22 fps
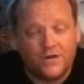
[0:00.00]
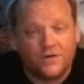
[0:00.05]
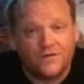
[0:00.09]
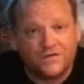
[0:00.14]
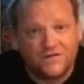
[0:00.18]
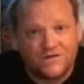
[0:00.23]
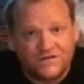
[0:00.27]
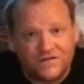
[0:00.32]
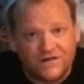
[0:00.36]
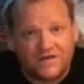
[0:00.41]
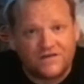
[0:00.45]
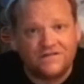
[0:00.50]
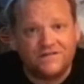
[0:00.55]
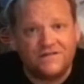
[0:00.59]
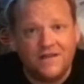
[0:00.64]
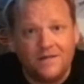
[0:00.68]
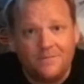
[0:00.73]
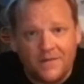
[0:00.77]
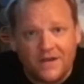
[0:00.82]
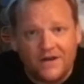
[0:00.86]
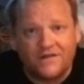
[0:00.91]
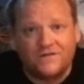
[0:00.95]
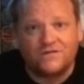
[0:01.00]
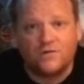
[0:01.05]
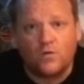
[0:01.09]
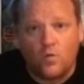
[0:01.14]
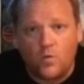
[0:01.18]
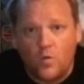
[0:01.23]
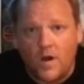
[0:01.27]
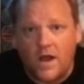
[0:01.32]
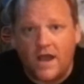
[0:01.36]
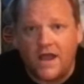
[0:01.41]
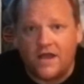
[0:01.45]
You're 60 minutes
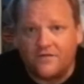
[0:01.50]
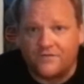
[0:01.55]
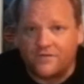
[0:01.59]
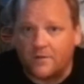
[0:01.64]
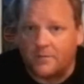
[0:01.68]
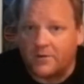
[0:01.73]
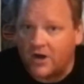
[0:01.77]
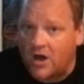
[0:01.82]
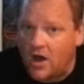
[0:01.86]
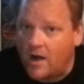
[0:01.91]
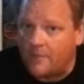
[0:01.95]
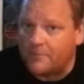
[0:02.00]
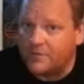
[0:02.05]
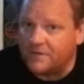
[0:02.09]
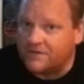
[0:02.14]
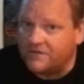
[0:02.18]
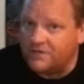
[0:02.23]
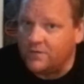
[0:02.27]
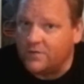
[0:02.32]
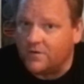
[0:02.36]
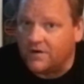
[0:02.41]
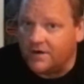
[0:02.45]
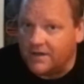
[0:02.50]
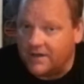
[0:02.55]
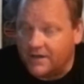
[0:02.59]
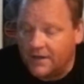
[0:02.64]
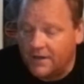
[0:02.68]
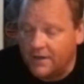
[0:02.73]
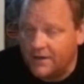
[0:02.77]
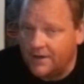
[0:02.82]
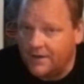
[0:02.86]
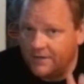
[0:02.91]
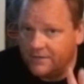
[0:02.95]
away from an
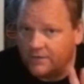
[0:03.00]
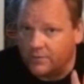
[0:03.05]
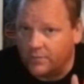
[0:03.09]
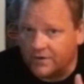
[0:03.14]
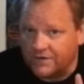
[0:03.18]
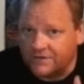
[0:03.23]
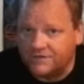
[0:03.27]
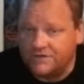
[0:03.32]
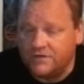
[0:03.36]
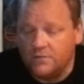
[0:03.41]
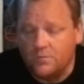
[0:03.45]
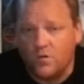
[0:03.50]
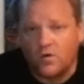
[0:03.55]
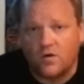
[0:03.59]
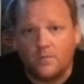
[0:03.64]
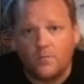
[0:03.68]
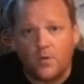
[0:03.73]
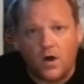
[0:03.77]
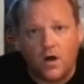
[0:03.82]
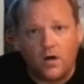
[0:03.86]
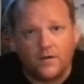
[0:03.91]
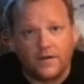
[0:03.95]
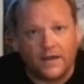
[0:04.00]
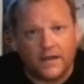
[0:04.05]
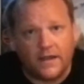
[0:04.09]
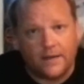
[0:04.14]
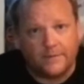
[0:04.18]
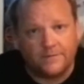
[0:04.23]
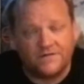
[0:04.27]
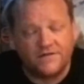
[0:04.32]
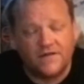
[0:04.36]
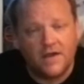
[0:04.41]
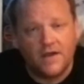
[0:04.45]
opportunity to win two more ball
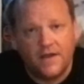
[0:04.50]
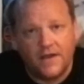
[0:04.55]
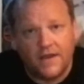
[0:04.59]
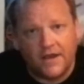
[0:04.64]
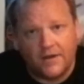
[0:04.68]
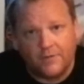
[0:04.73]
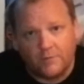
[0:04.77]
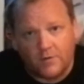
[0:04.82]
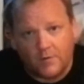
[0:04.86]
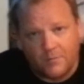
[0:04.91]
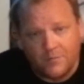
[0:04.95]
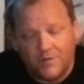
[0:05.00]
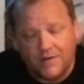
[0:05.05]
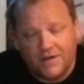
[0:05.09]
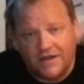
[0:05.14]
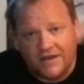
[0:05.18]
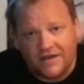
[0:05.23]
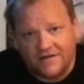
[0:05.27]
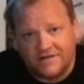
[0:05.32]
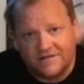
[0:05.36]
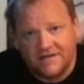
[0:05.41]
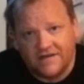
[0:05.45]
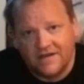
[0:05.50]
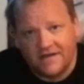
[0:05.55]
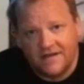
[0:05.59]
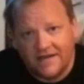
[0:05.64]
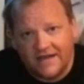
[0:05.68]
games and repeat